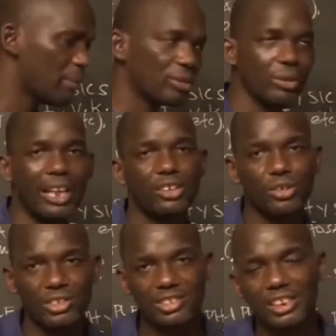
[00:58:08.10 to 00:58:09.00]
to like or
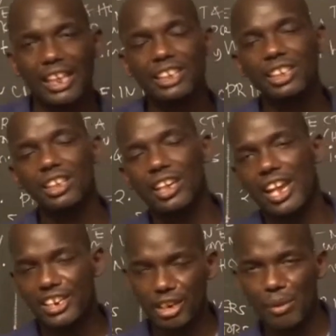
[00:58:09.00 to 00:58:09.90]
dislike,
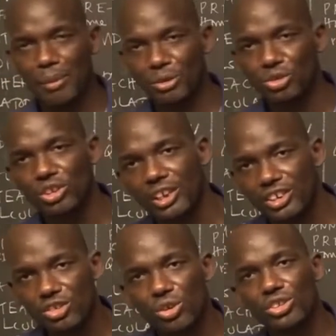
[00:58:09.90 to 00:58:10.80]
and remember to share these
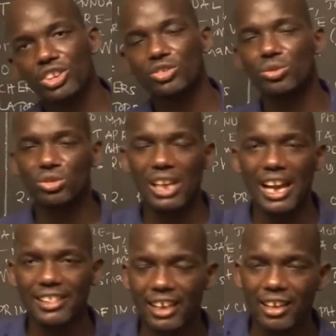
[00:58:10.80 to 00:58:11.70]
contents with
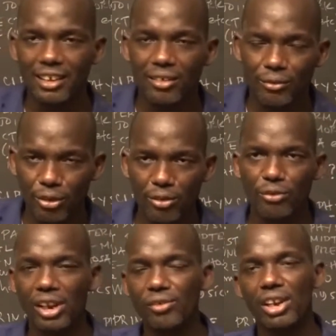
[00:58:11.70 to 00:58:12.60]
other Form
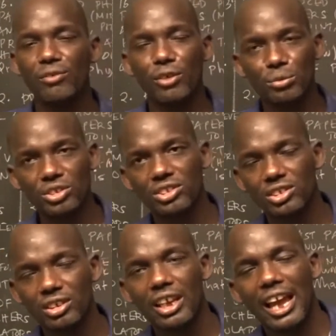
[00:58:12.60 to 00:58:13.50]
5 and Form 6,
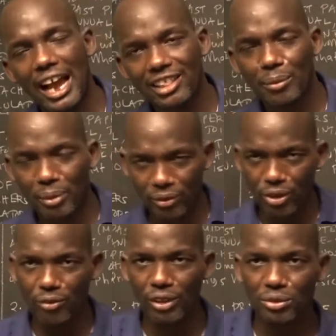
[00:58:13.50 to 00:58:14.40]
other pre-Form
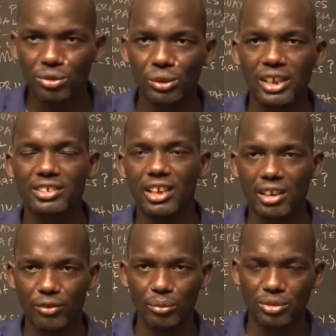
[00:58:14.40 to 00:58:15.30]
5 students and
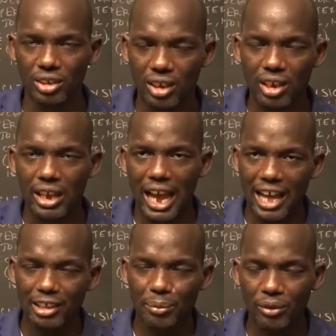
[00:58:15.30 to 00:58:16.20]
Form 6,
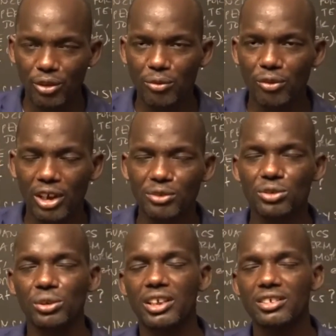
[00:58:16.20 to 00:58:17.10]
other pre-Form 5
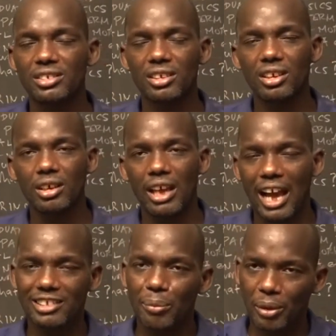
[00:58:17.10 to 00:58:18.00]
students,
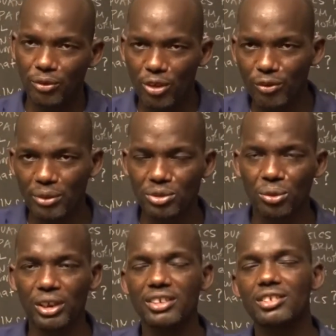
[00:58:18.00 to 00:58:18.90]
other pre-Form 5
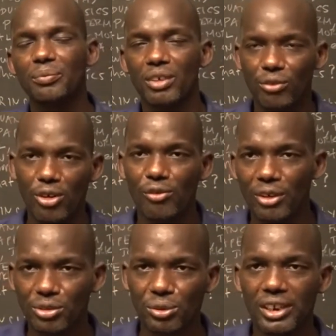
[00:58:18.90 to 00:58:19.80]
students, Form 5
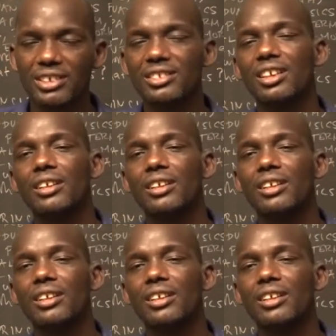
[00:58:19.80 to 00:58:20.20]
students,